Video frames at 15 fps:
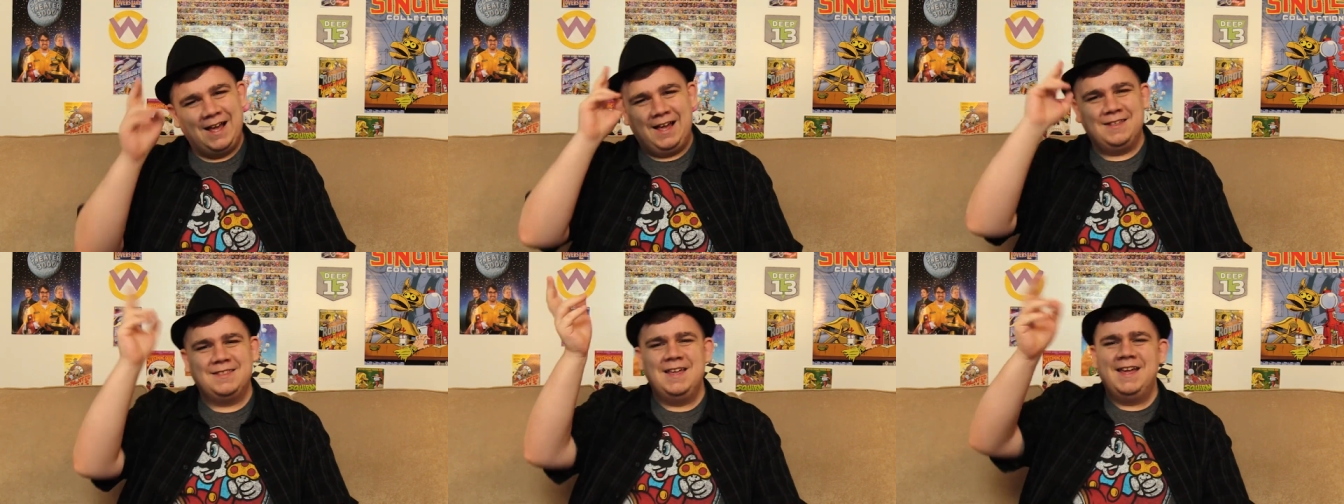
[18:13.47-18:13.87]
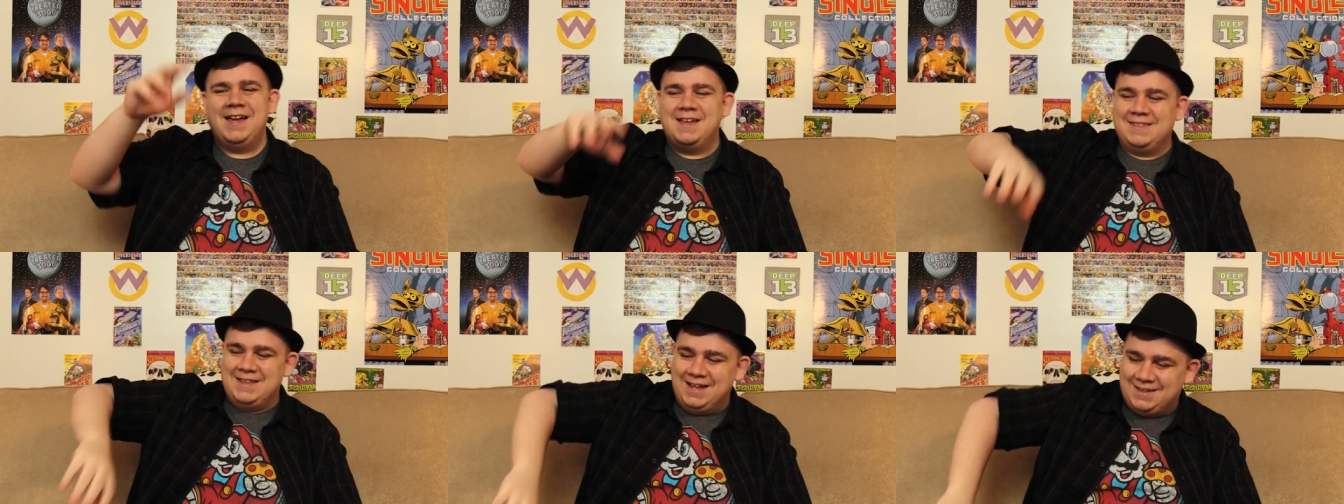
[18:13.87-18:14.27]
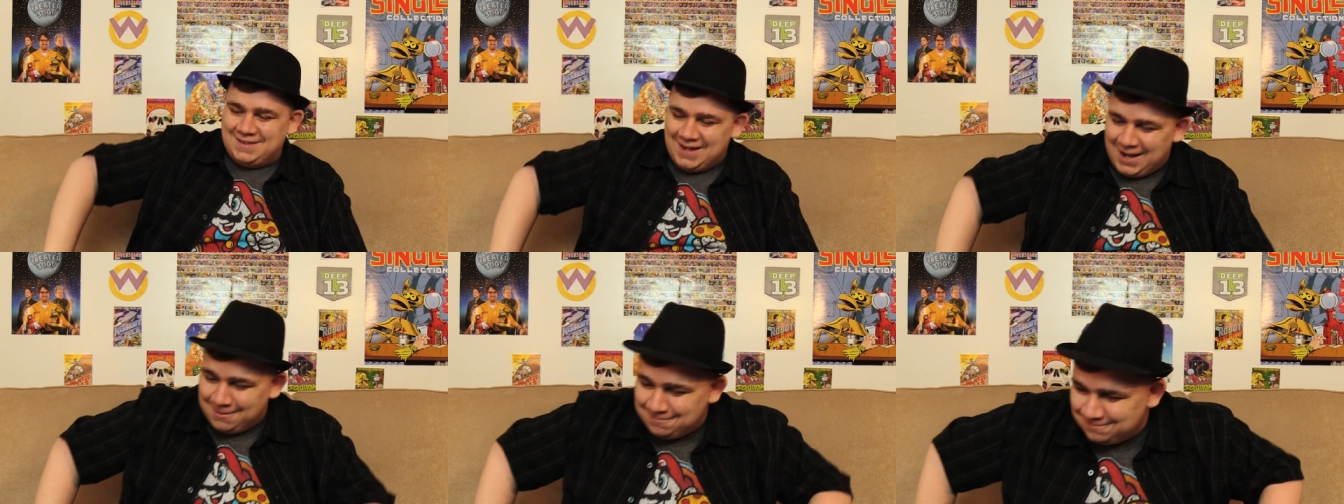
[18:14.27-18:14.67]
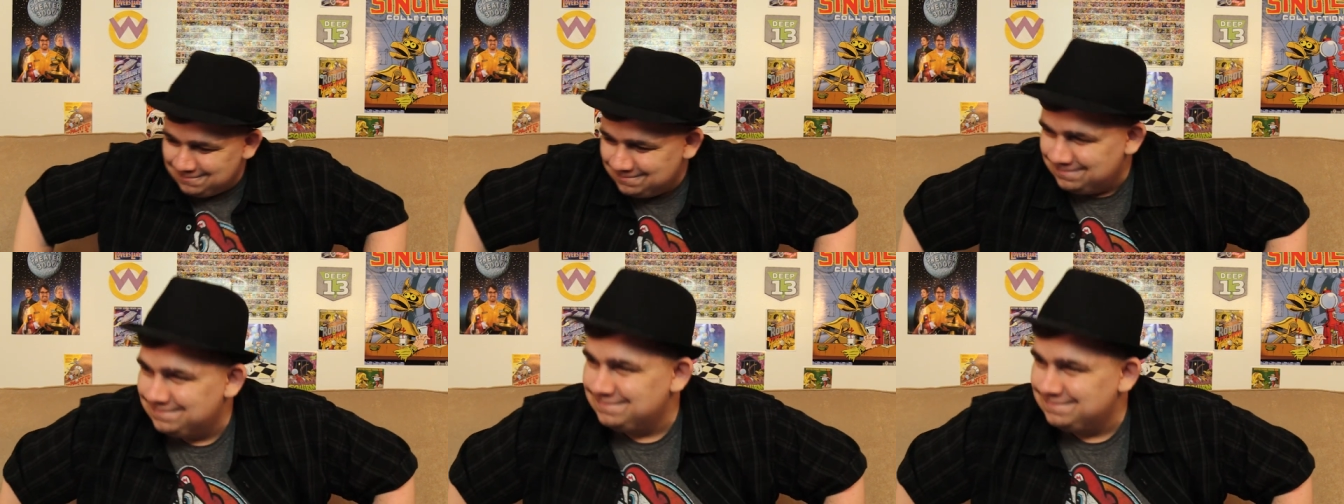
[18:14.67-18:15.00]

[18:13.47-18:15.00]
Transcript: I'll see you guys next time.